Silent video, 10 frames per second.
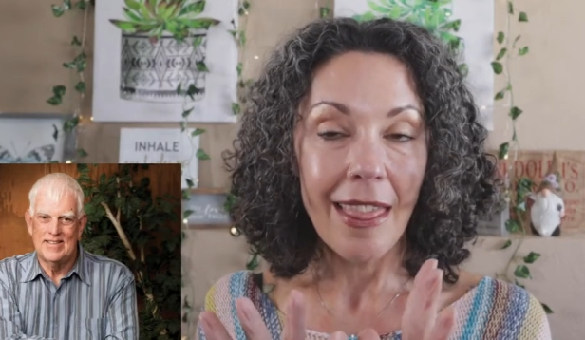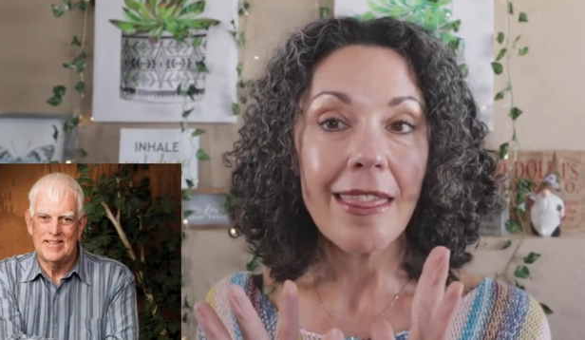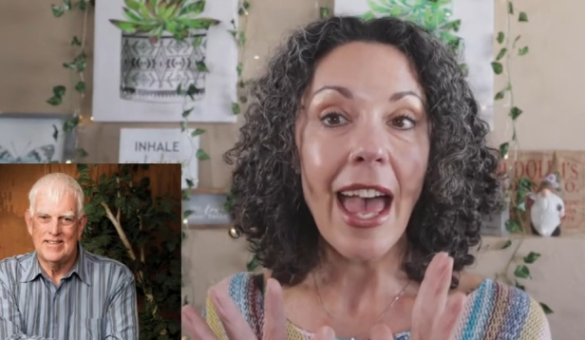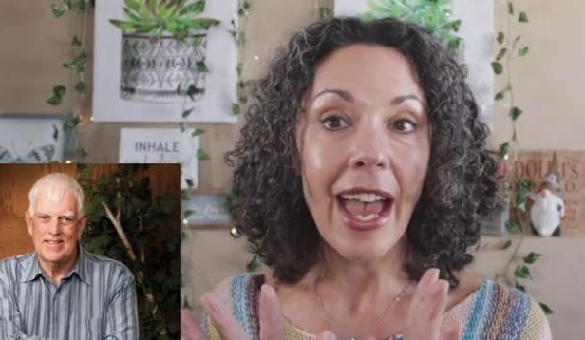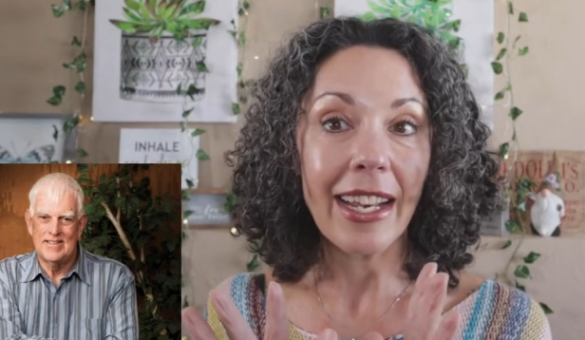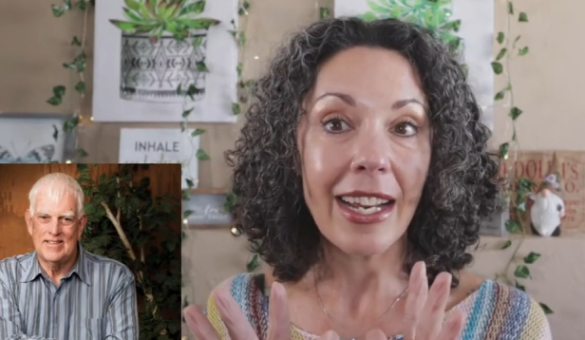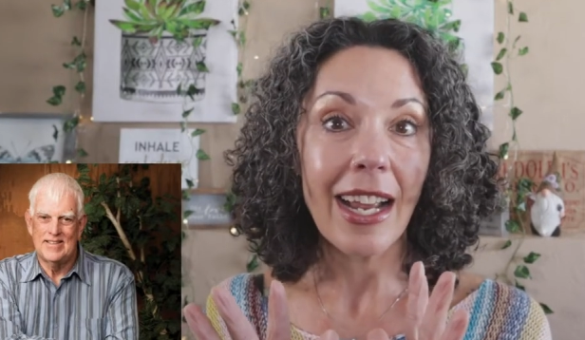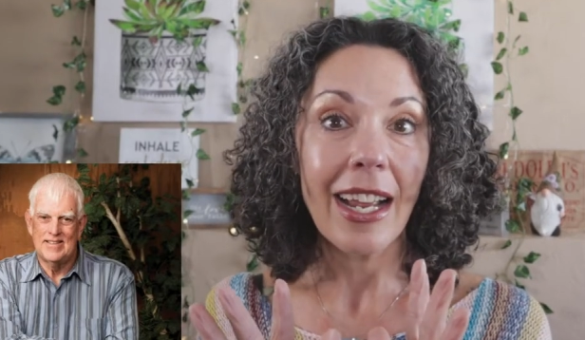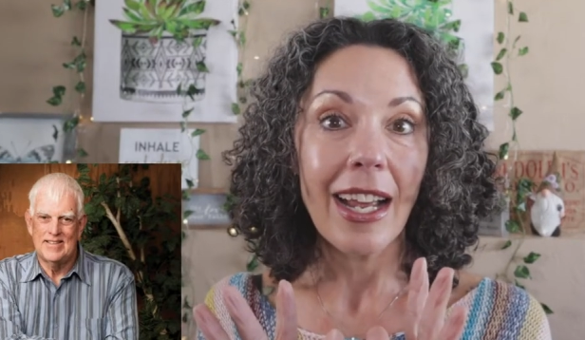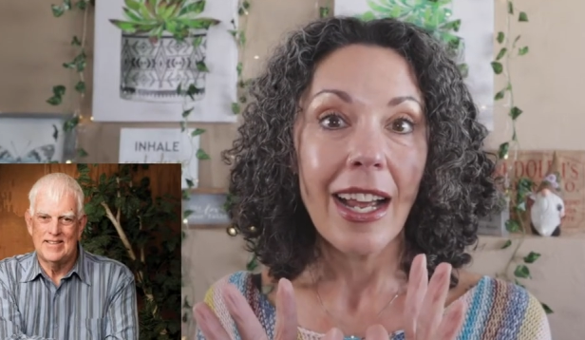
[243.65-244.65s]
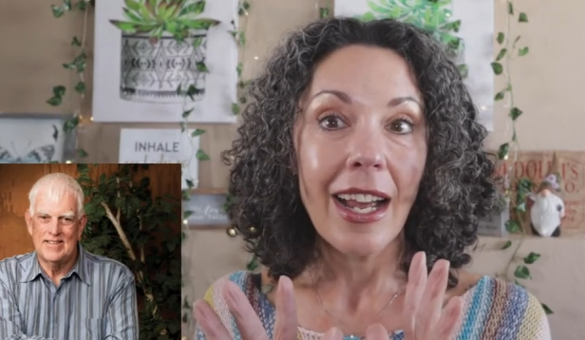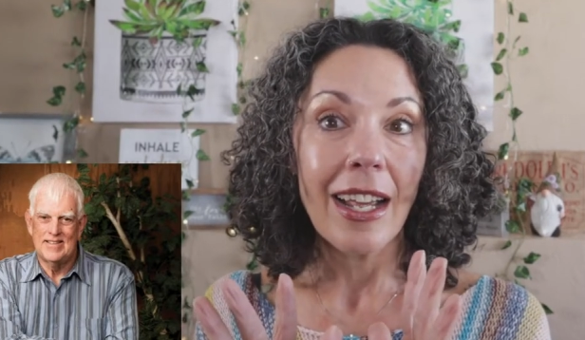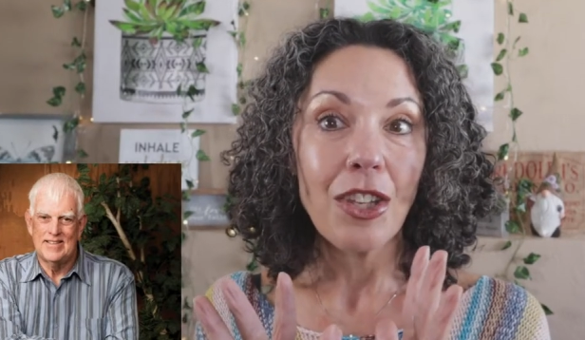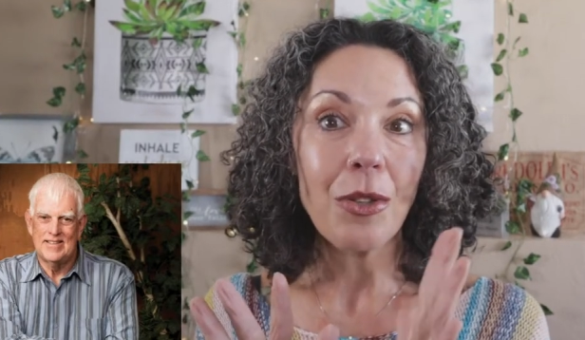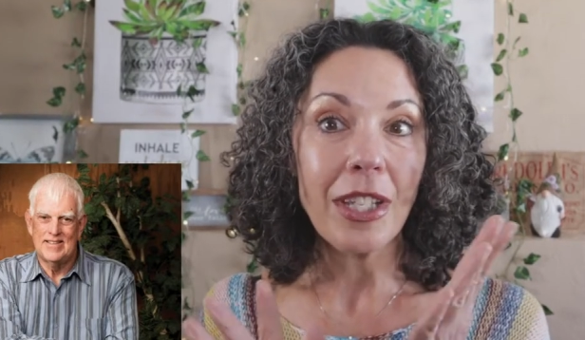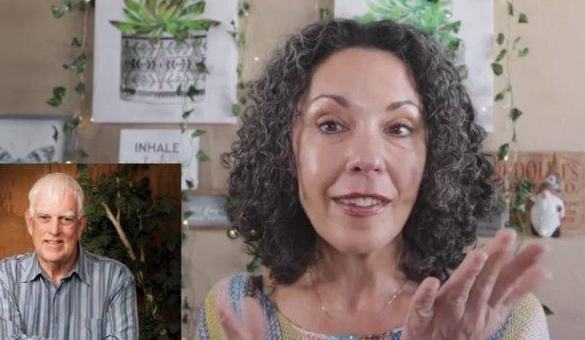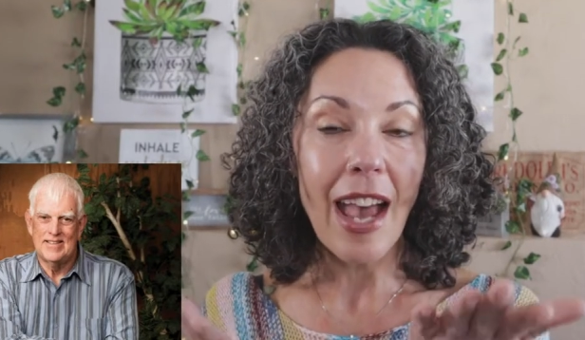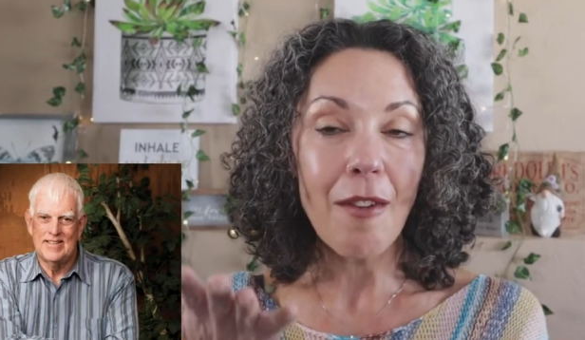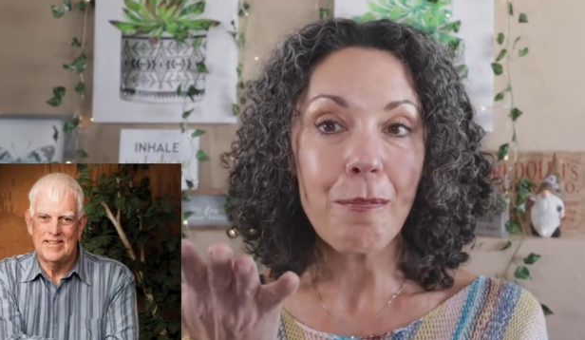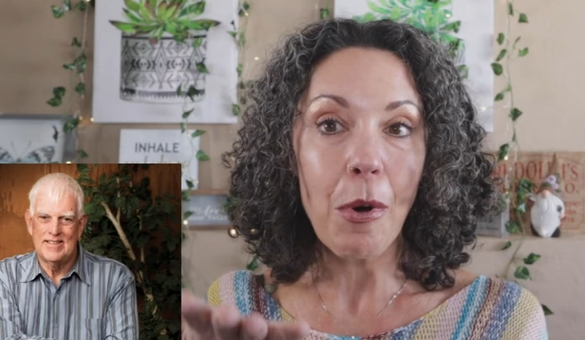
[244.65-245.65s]
Speaker 1: then you need
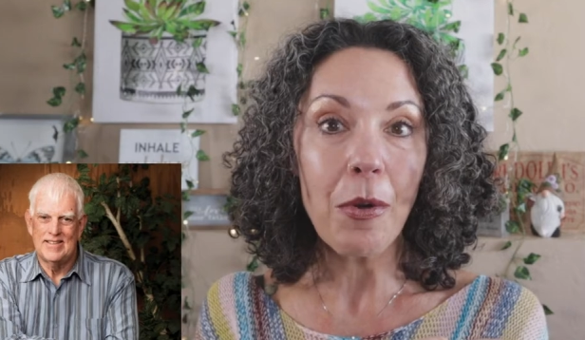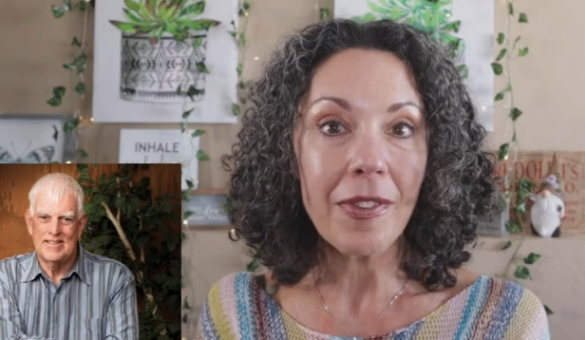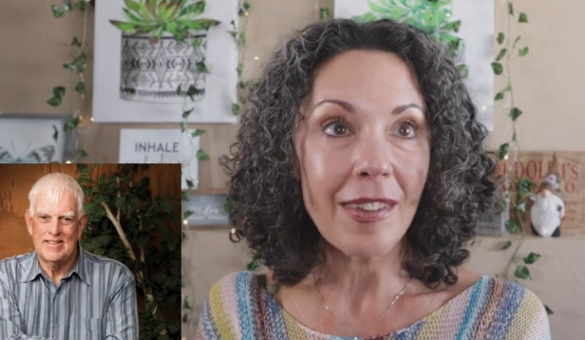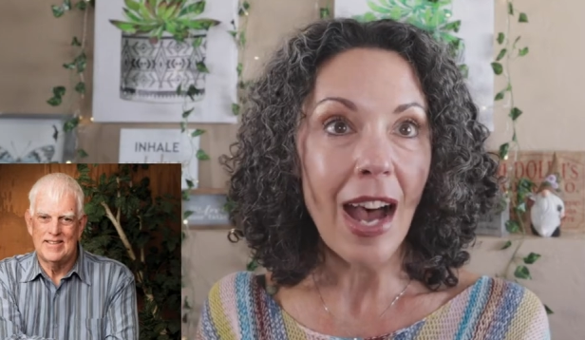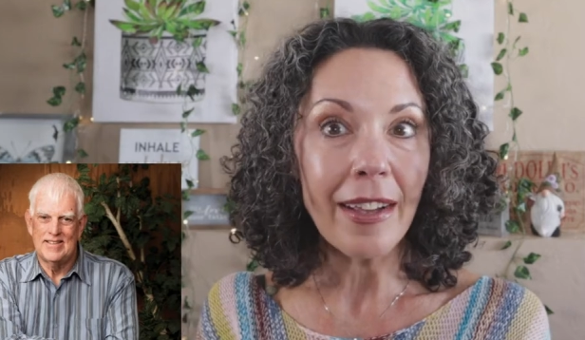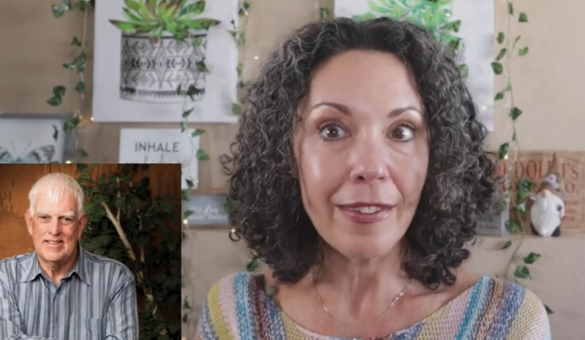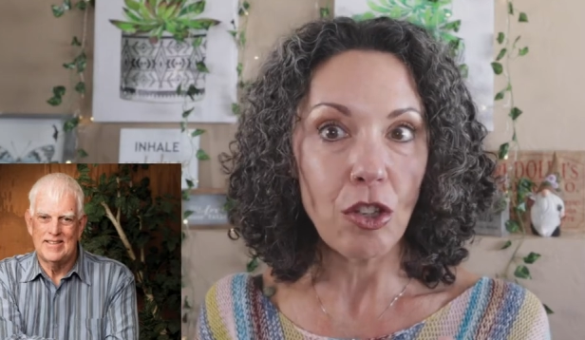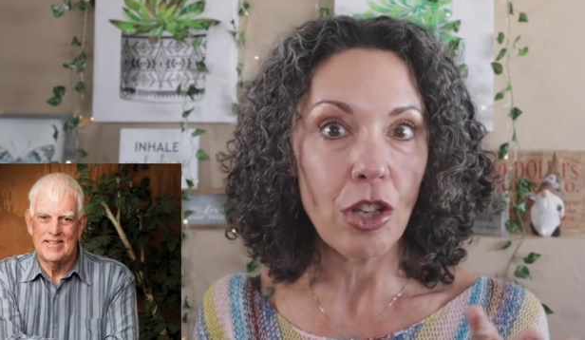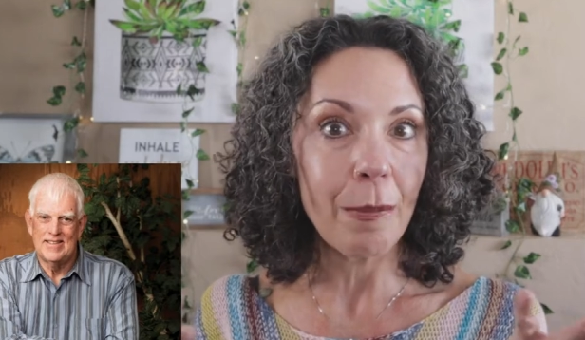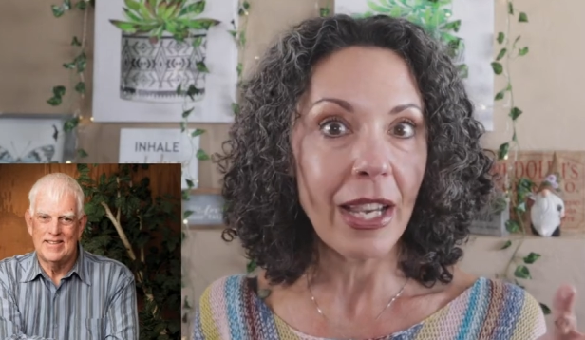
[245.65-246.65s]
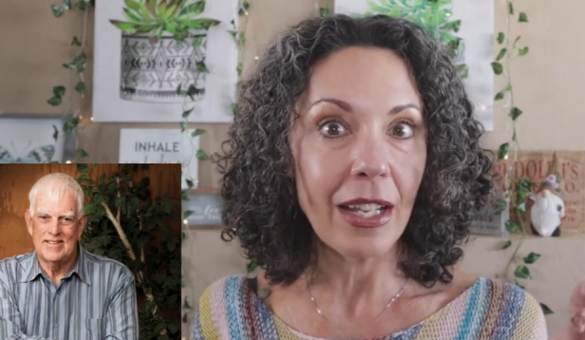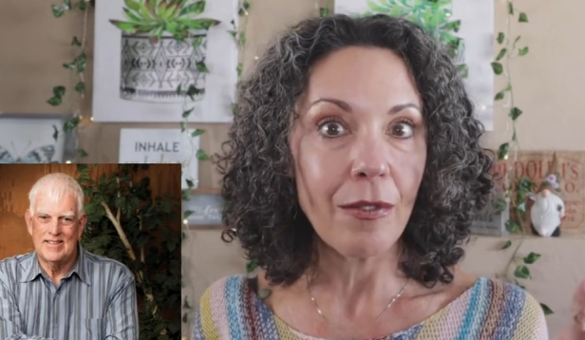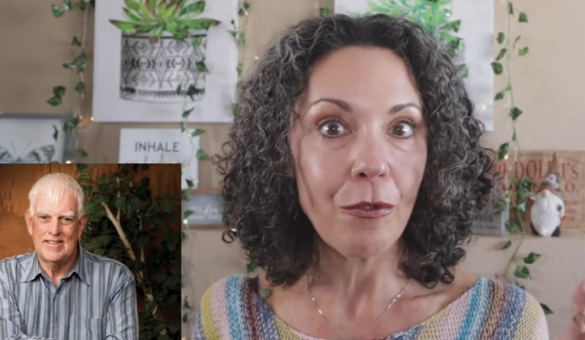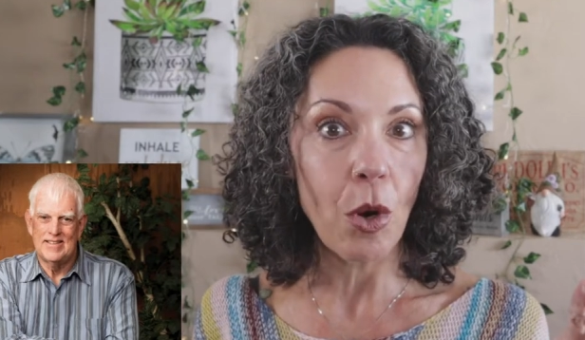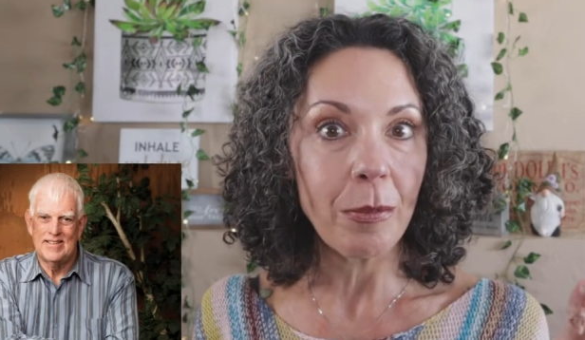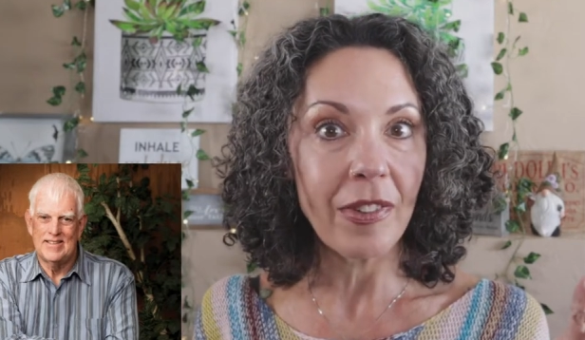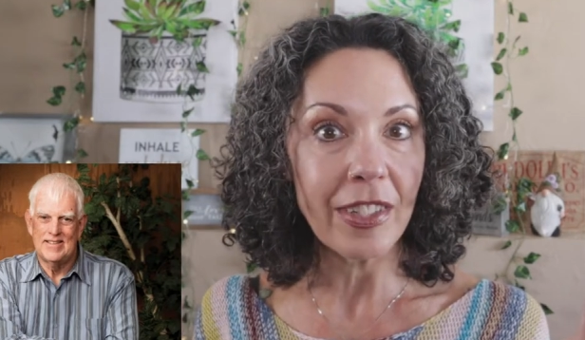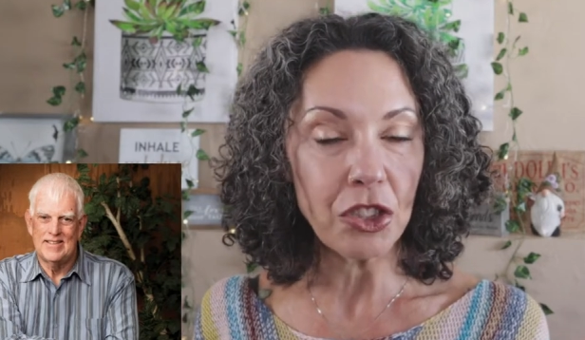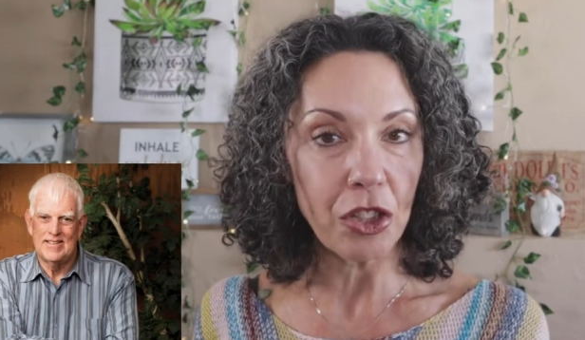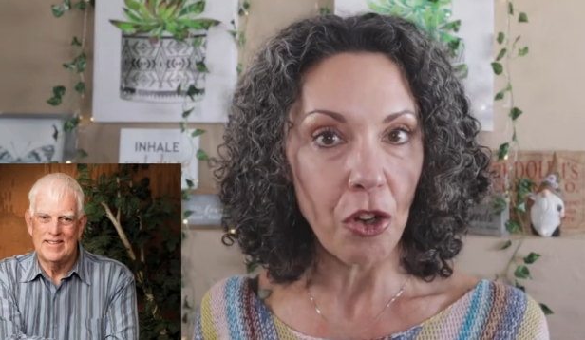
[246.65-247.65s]
to have both sides so you can make an informed
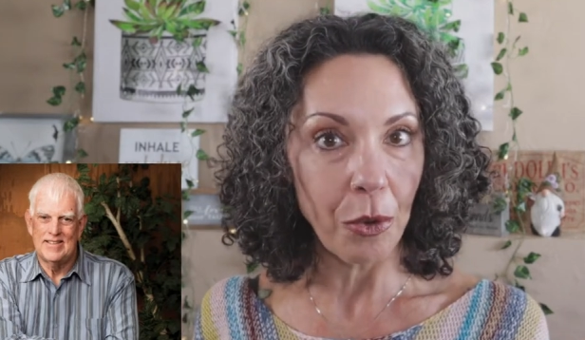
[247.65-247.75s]
decision,